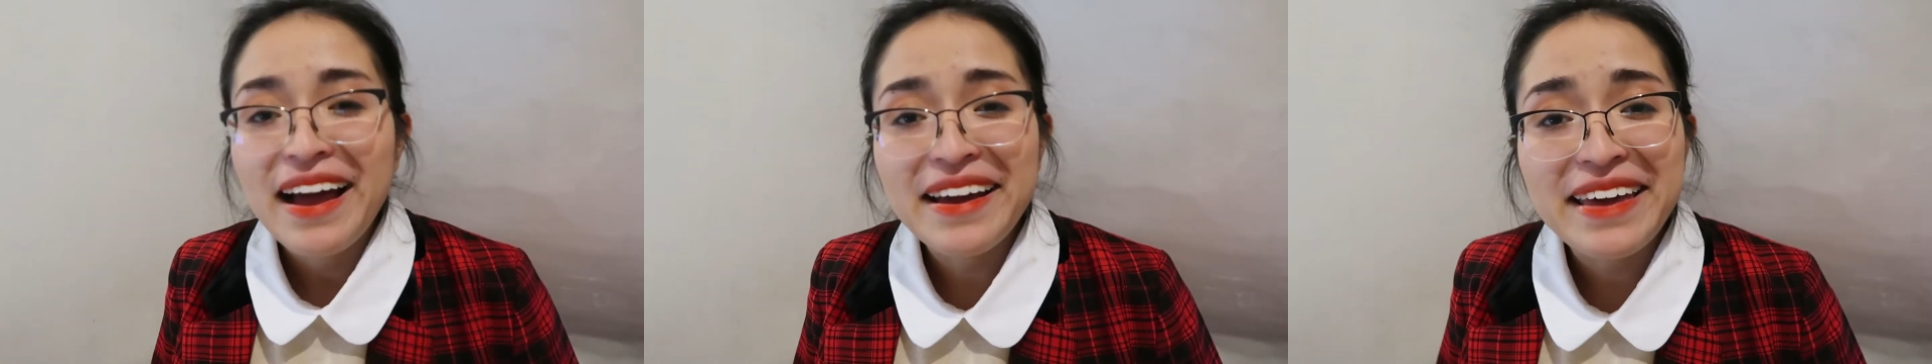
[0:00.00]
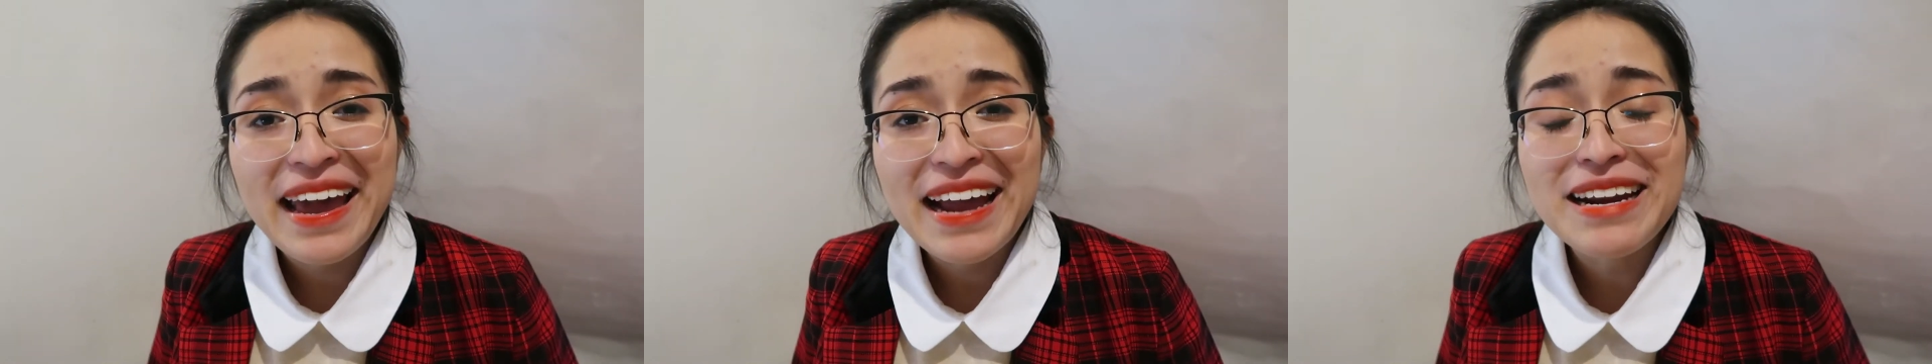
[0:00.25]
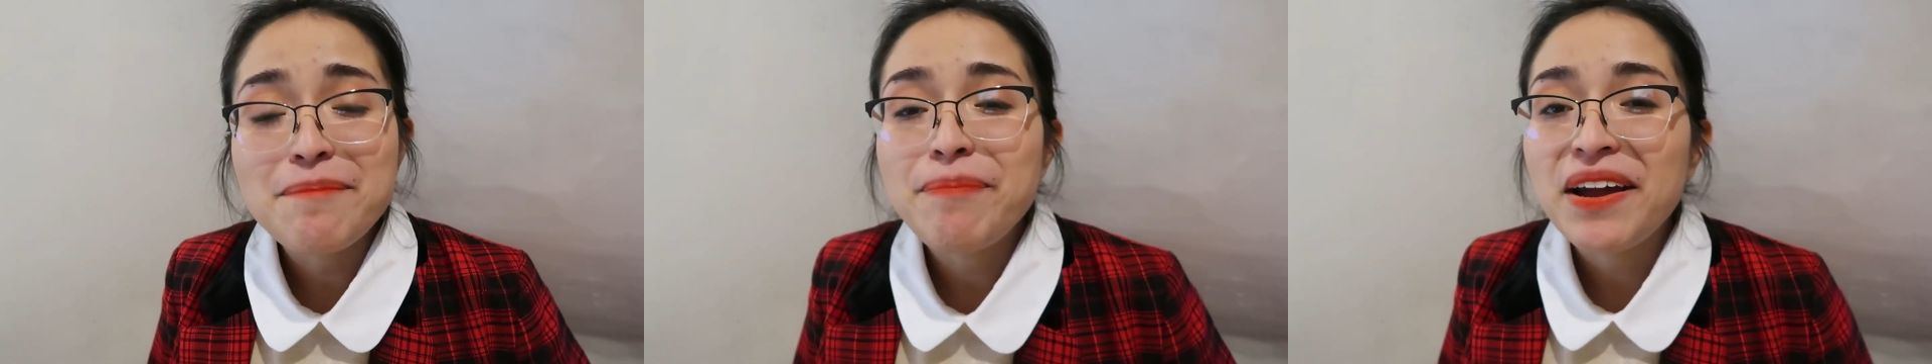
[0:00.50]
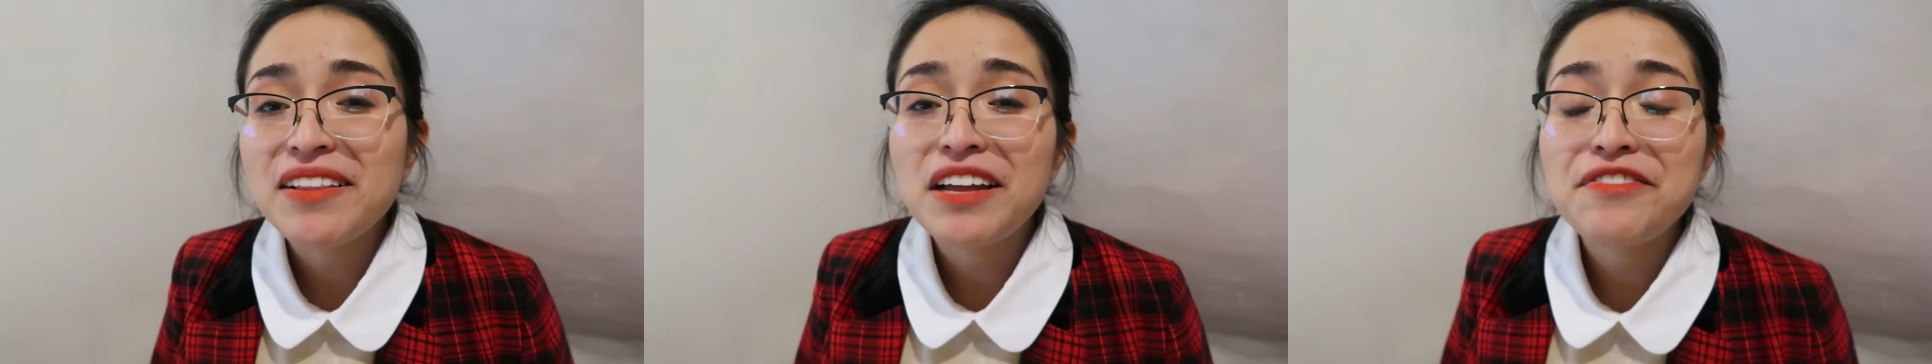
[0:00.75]
Again,
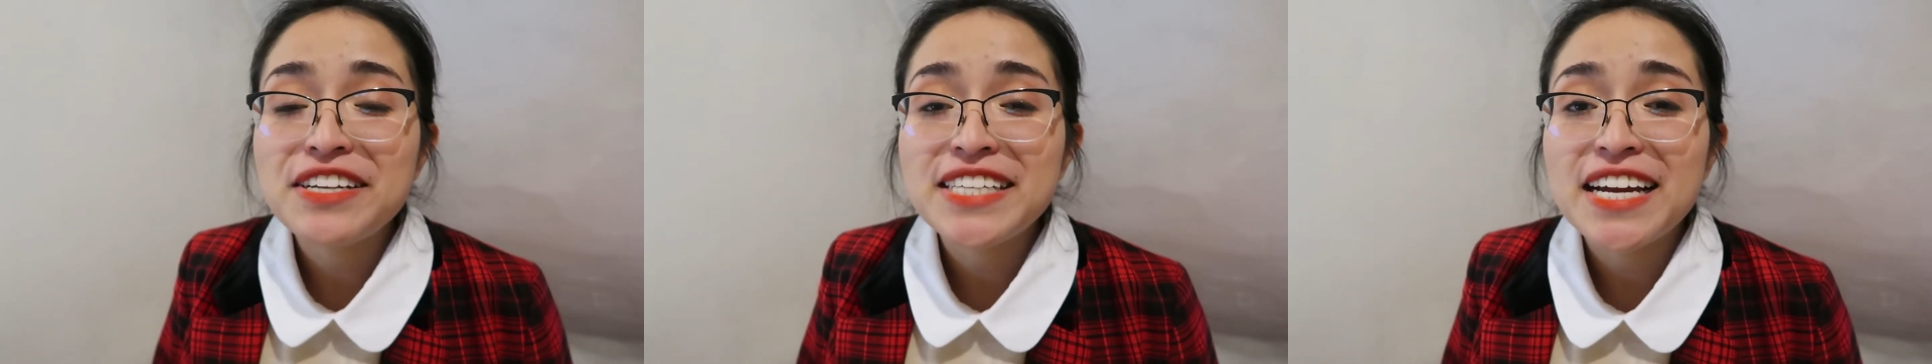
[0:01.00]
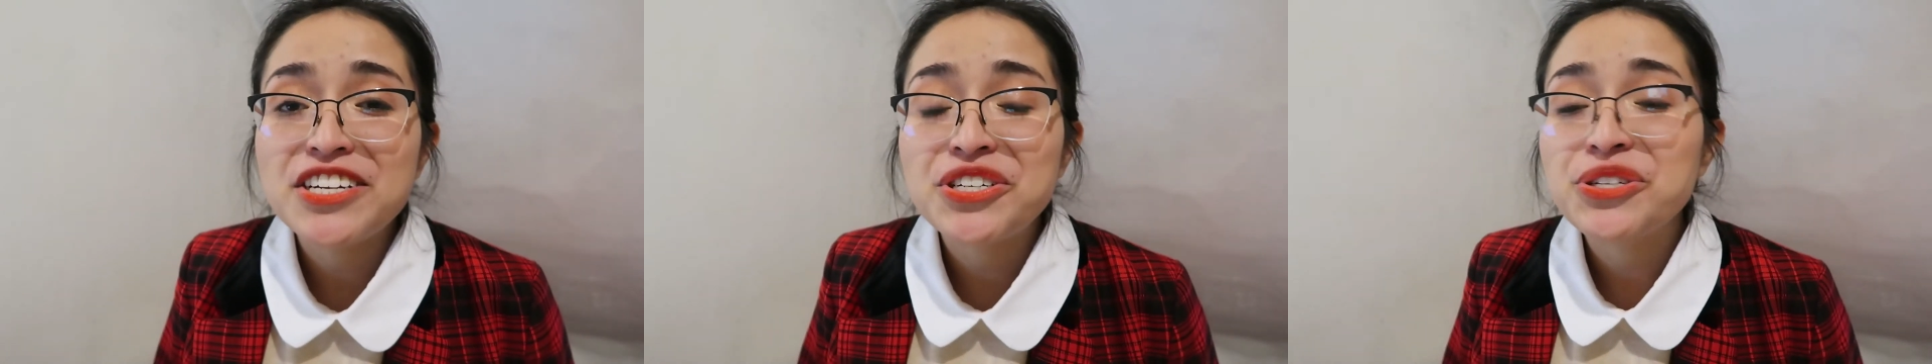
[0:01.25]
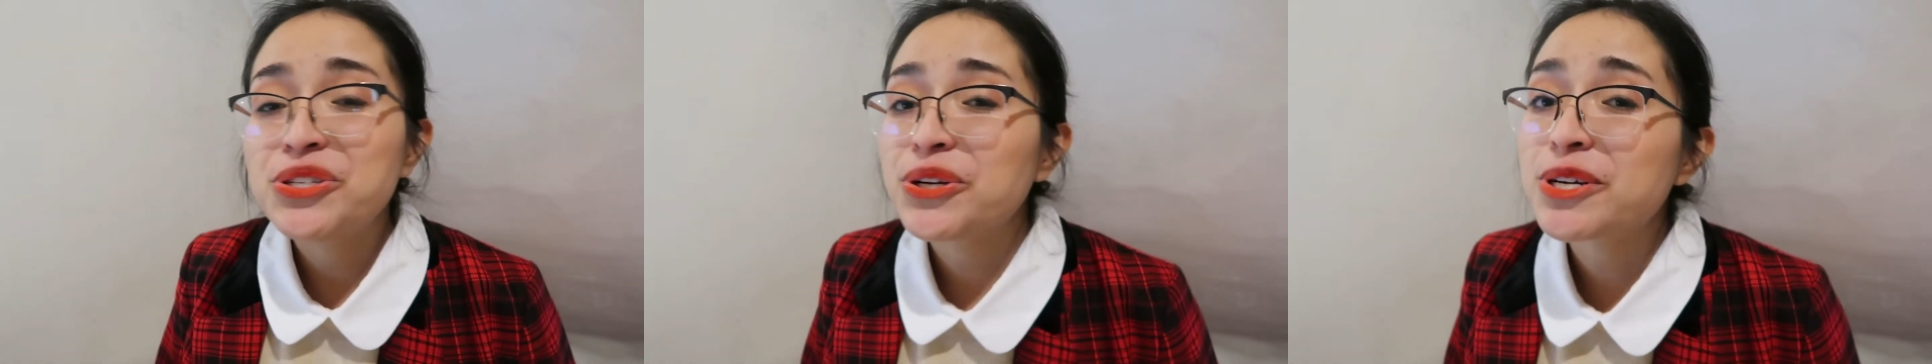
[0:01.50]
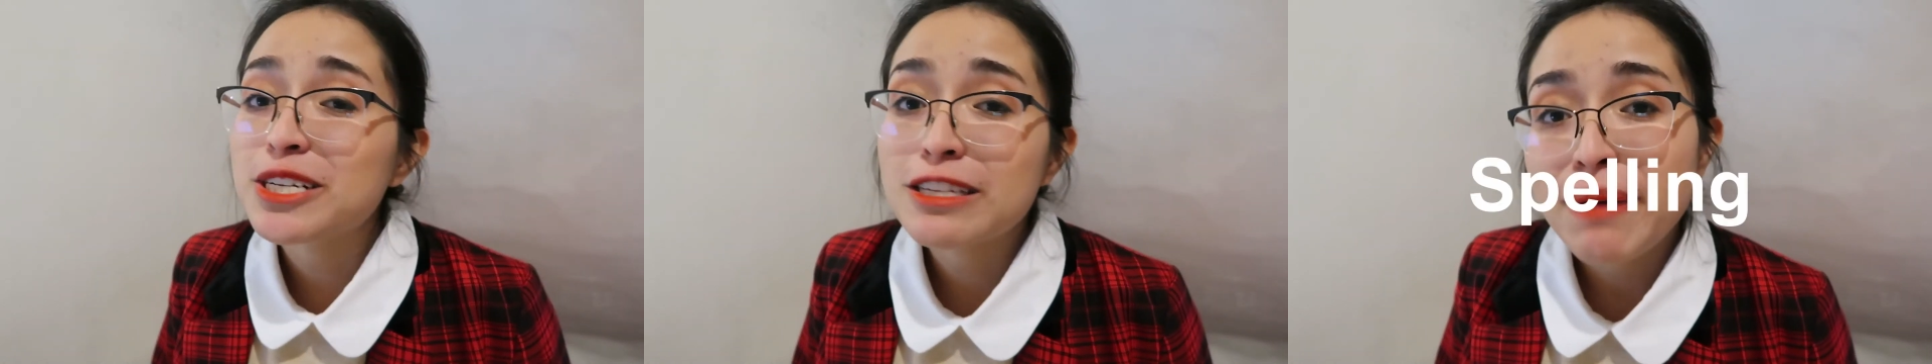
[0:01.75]
pay a lot of attention to
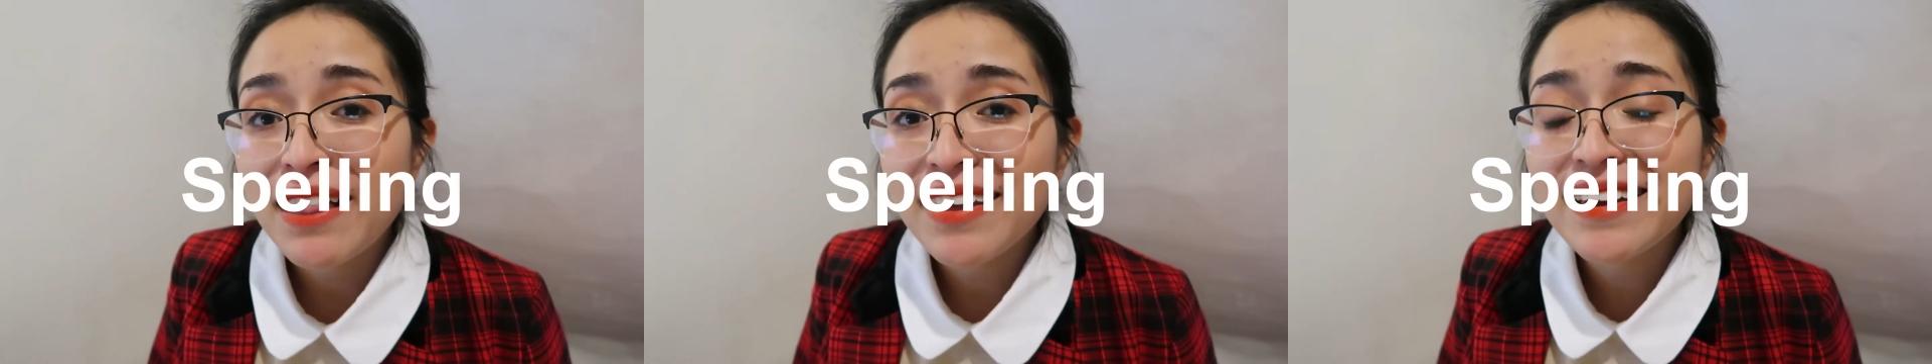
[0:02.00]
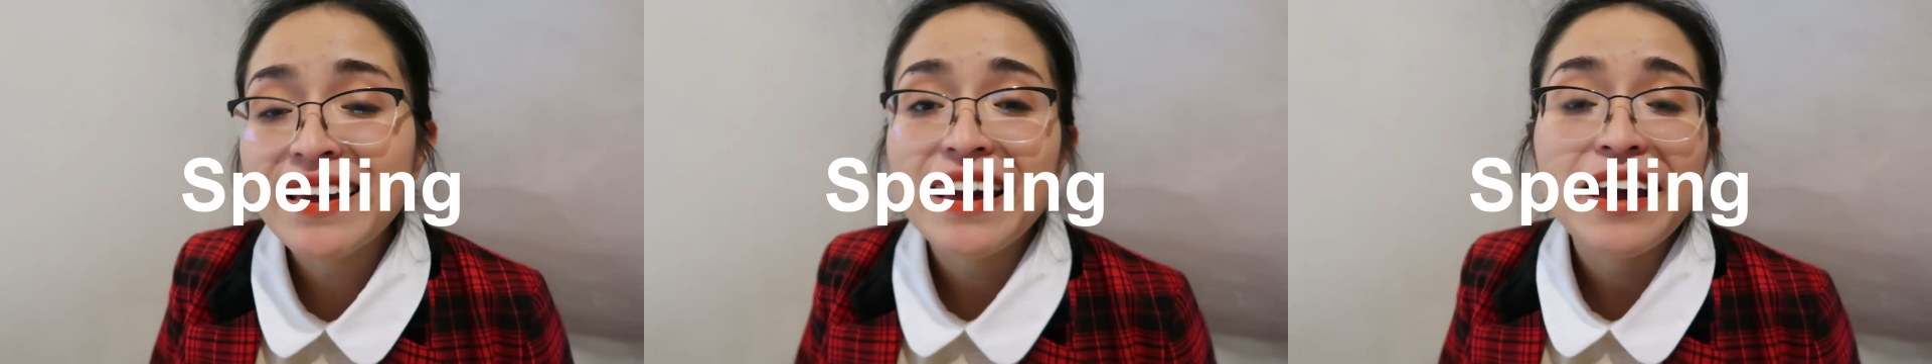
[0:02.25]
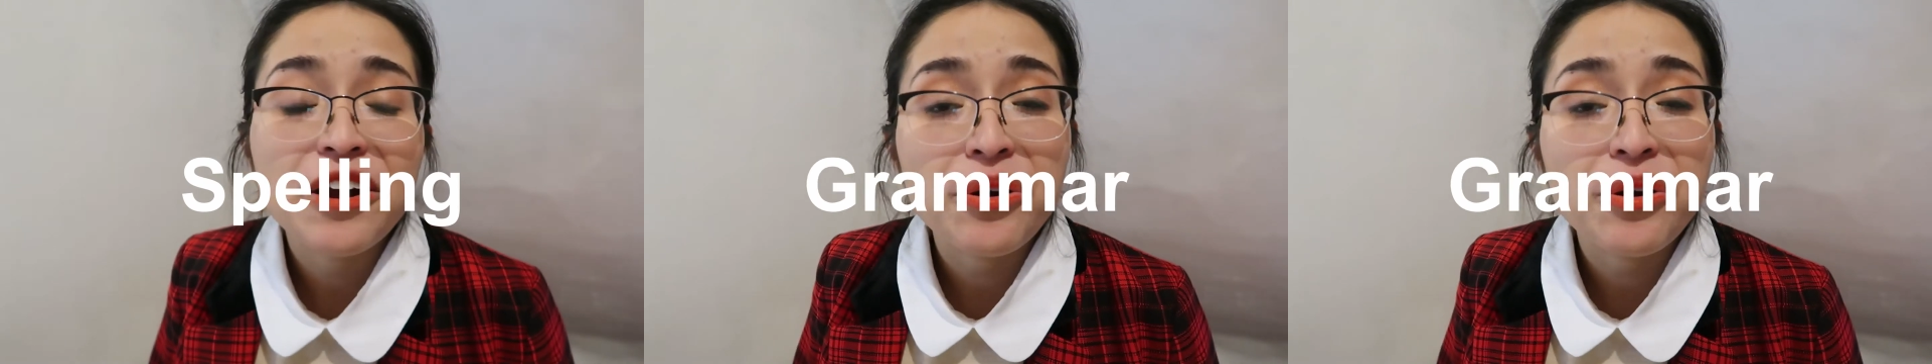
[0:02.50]
your spelling,